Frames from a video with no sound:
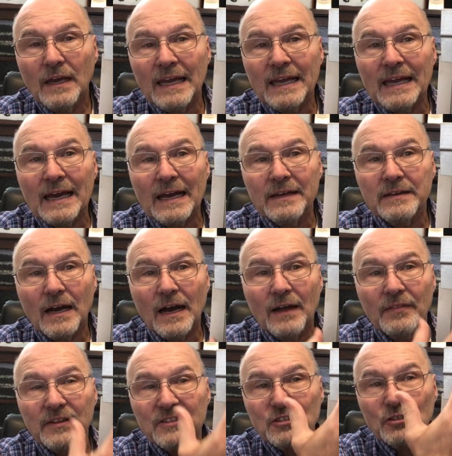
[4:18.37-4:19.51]
And
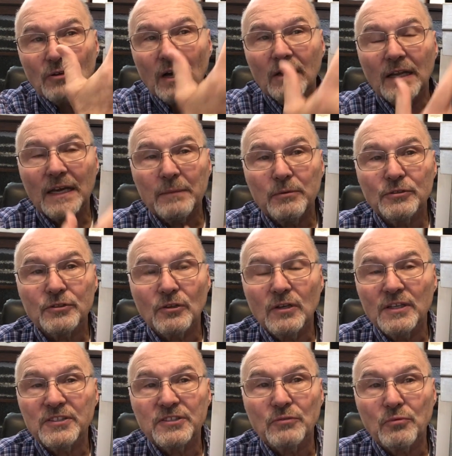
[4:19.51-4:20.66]
these UL labels are
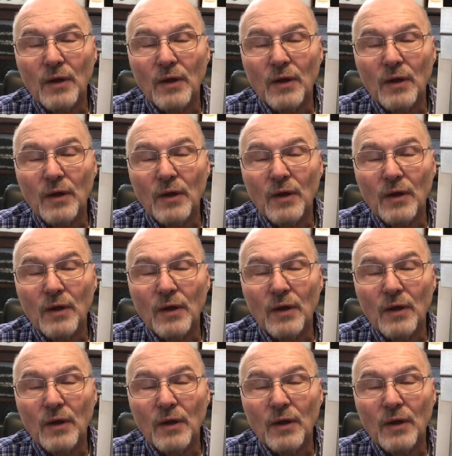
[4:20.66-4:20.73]
listed